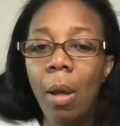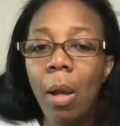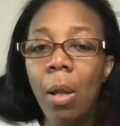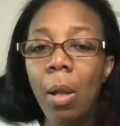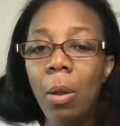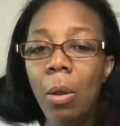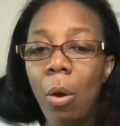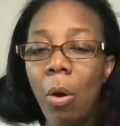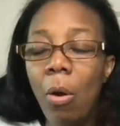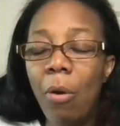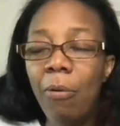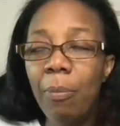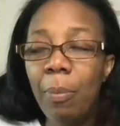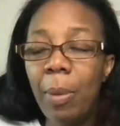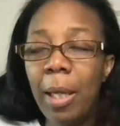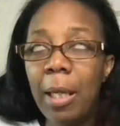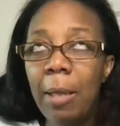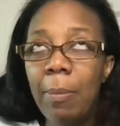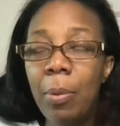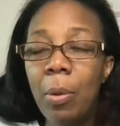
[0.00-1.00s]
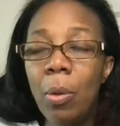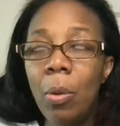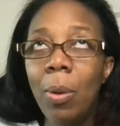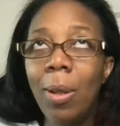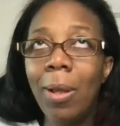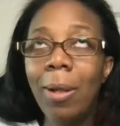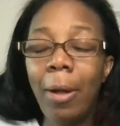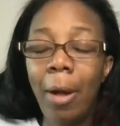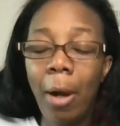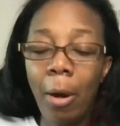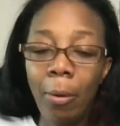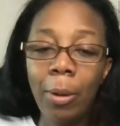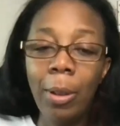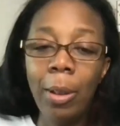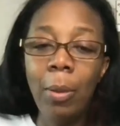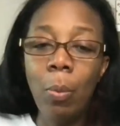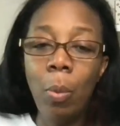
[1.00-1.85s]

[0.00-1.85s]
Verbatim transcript: A lot of people are currently